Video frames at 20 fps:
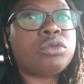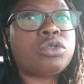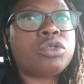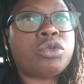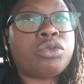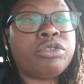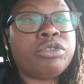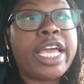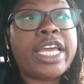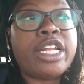
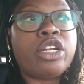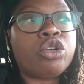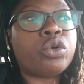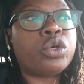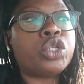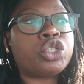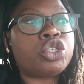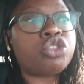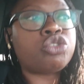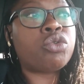created or
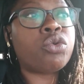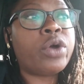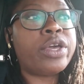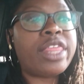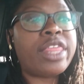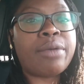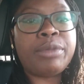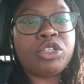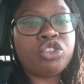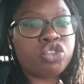destroyed,
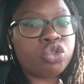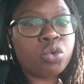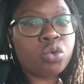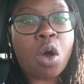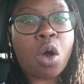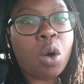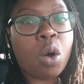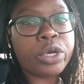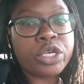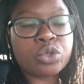that means you
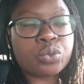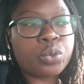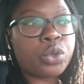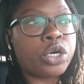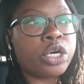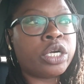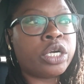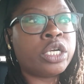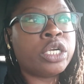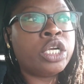always
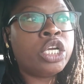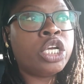were.